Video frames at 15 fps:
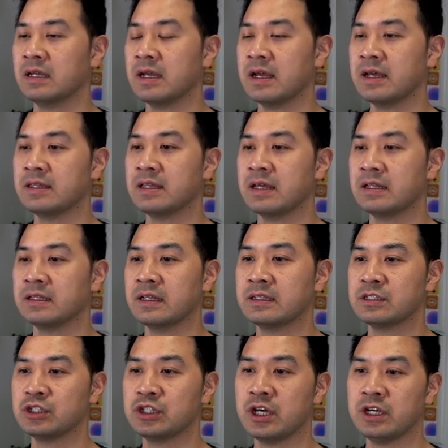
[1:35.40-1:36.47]
And then
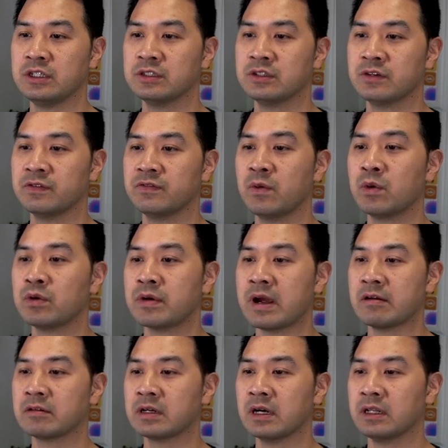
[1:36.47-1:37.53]
let's change the
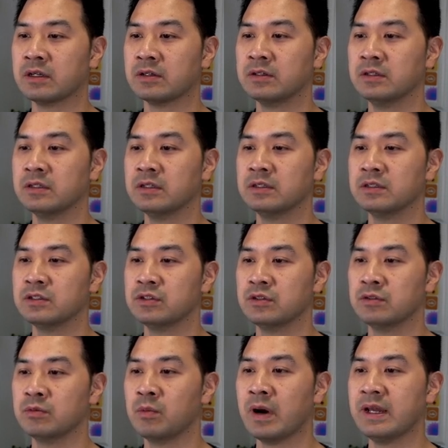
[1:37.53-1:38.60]
foreground color
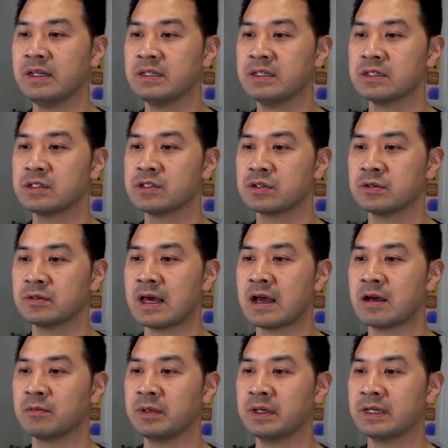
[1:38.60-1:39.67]
to white so
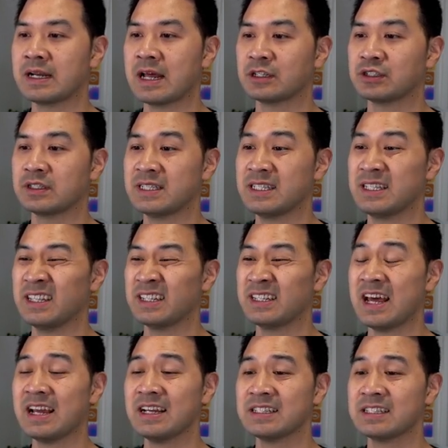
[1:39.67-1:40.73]
that we can actually see the
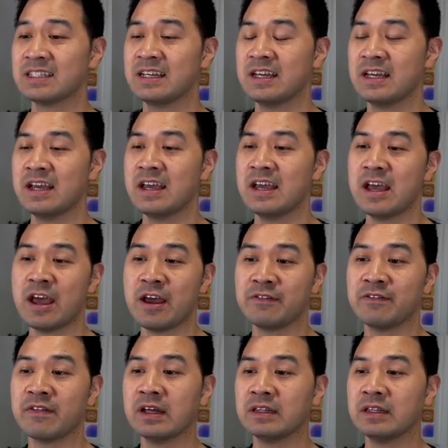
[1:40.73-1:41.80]
text.
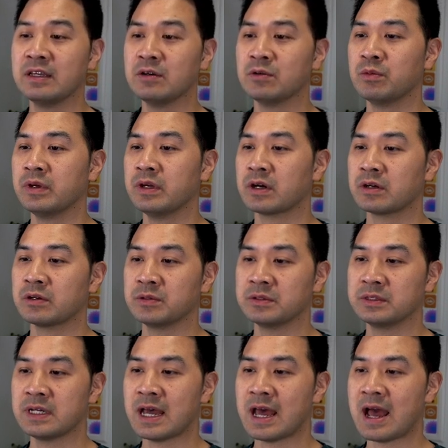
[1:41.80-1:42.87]
And finally, we are
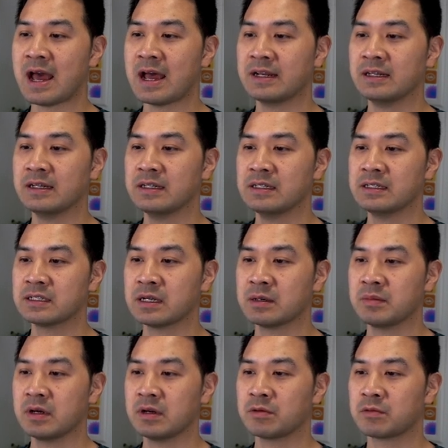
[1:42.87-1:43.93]
going to add
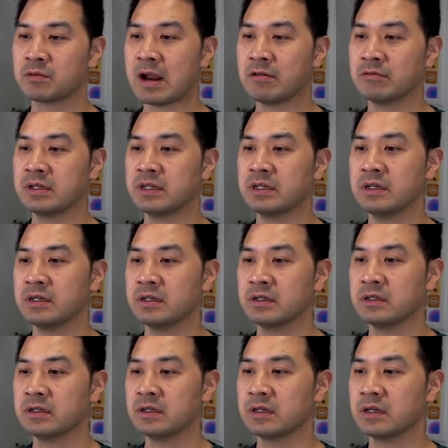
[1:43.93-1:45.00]
some rounded
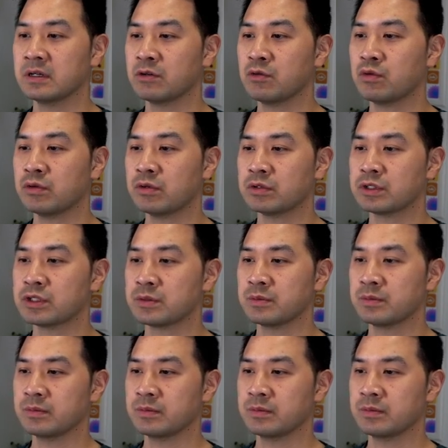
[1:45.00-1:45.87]
corners.